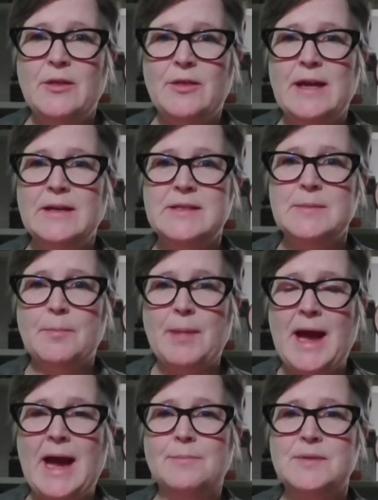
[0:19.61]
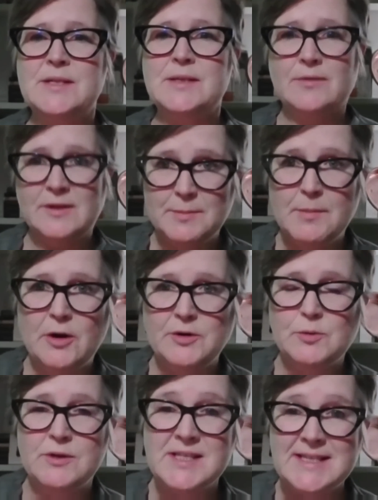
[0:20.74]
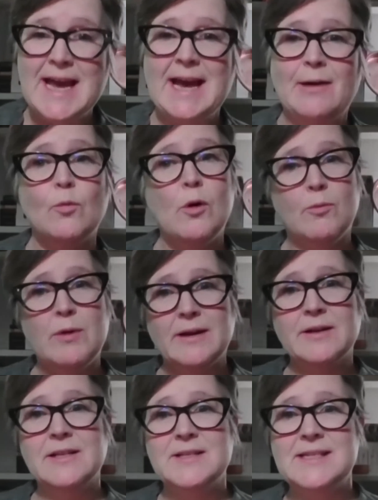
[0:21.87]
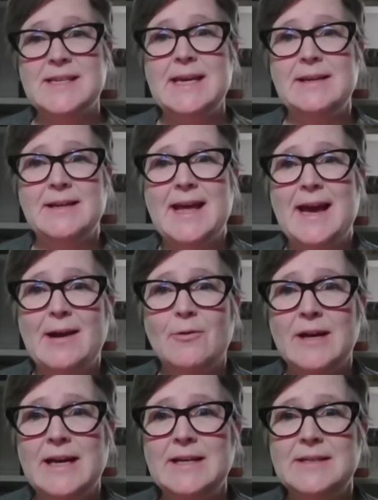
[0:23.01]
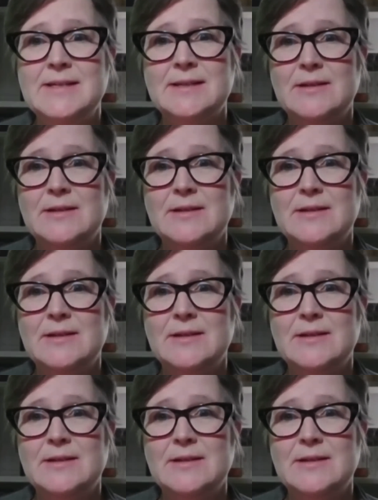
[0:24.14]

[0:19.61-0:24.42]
things perhaps the demand was down what we are going to see now is